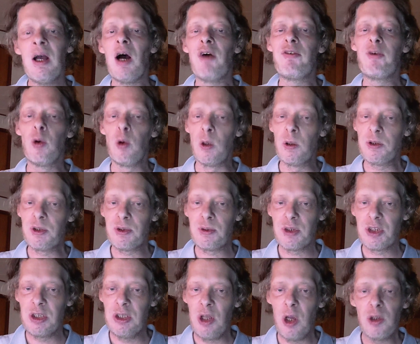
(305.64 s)
Of course,
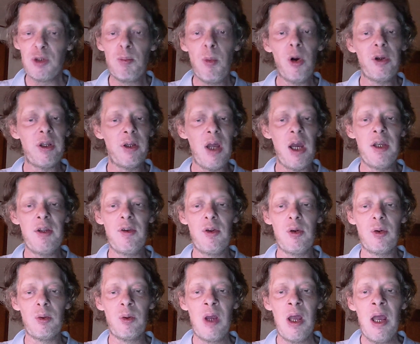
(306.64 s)
she knows more than I
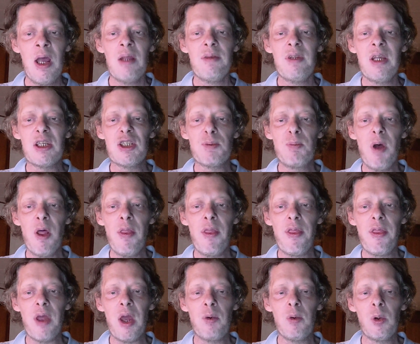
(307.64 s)
do. Next
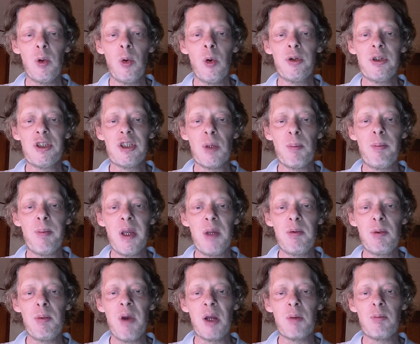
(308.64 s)
month, I will order some
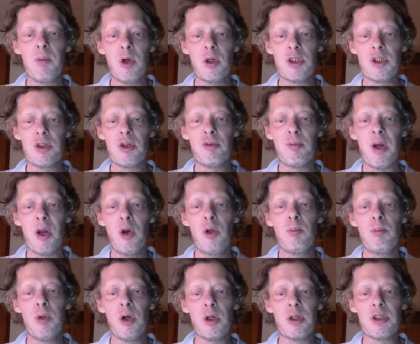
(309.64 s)
paperback books of my
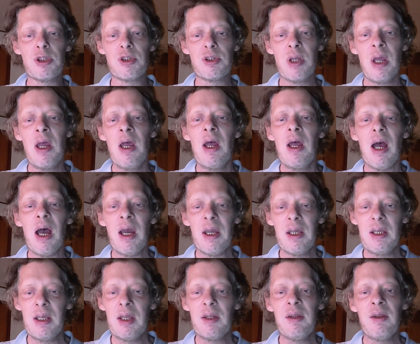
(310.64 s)
own books.
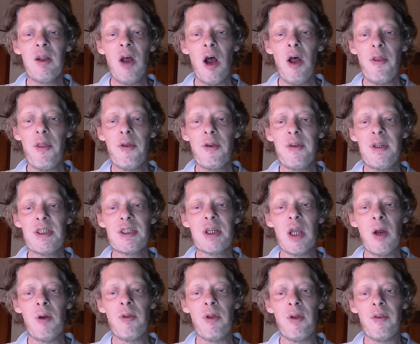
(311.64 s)
I get an author
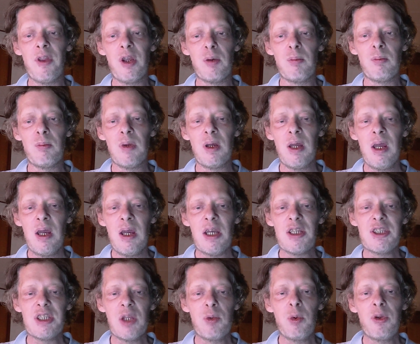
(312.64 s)
discount on them.
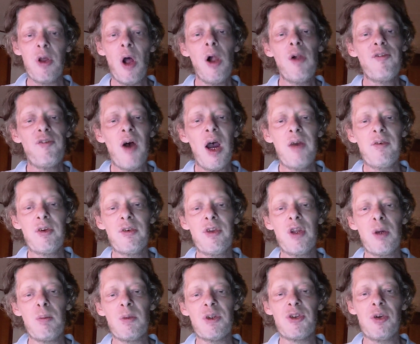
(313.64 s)
A set with all 5 of
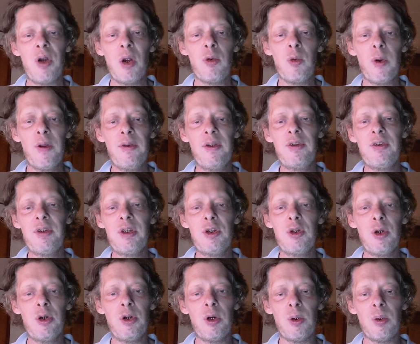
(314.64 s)
them is around
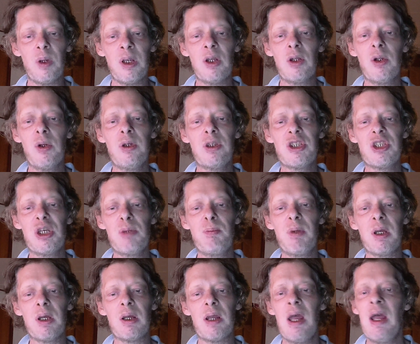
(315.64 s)
€23, including
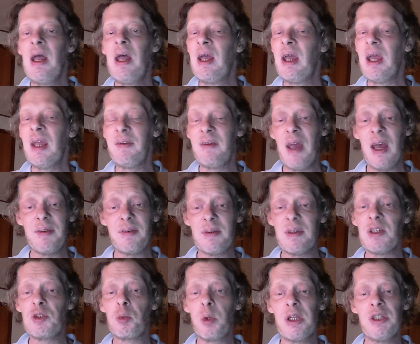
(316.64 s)
shipping, and that
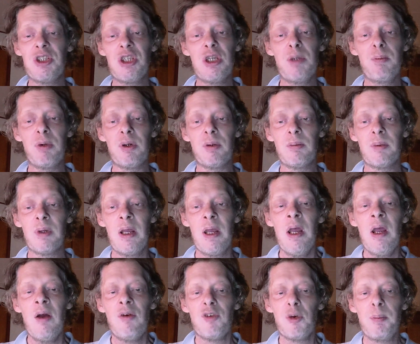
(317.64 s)
is way cheaper.
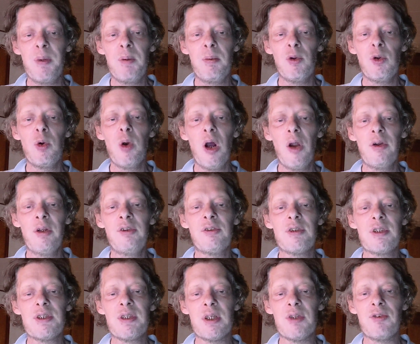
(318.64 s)
For people who are
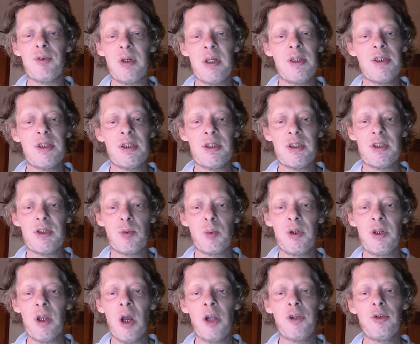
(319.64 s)
interested, for instance,
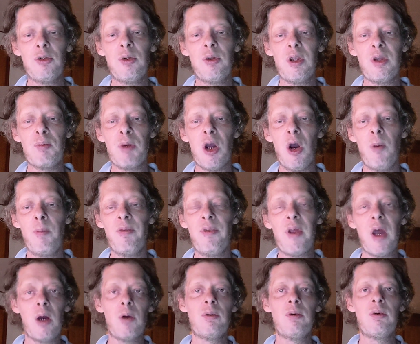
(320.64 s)
with the art route in my
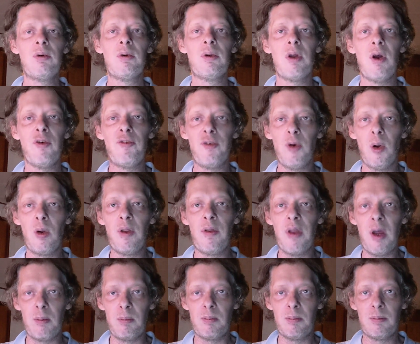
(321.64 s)
hometown of
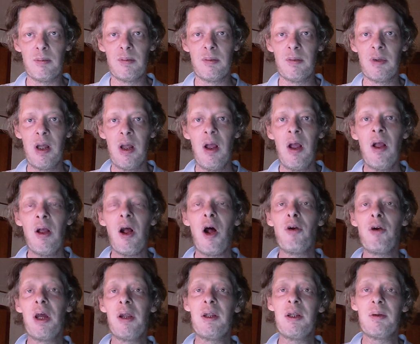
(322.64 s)
Volendam.
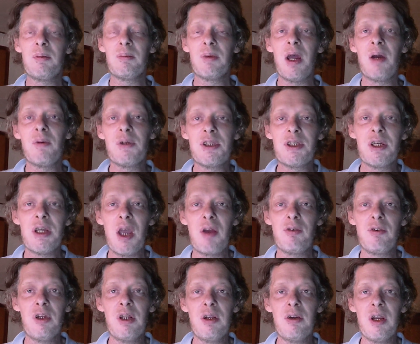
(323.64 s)
Alrighty, I would say
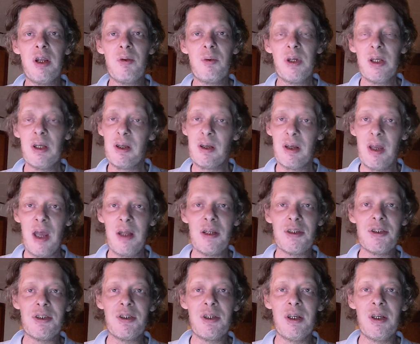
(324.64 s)
have a really great week, and
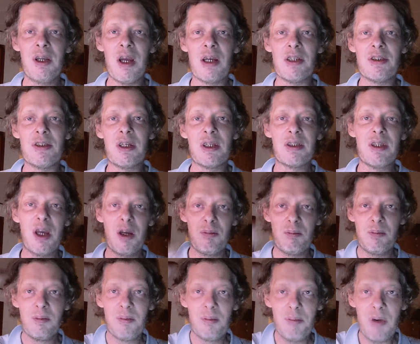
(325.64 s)
I'll see you guys next time.
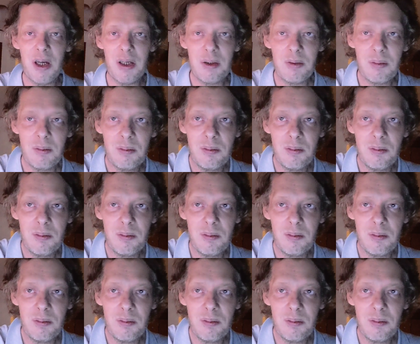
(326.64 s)
Bye.